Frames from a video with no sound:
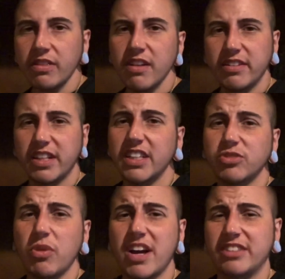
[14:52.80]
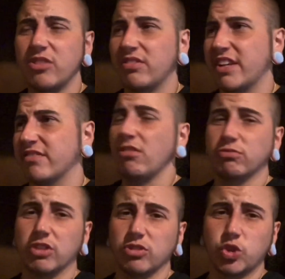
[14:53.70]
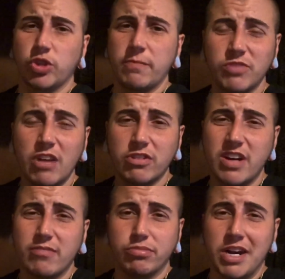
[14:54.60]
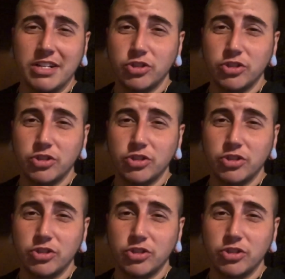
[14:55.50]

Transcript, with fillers: I think that's why I don't like real shrimp. I'd rather have breaded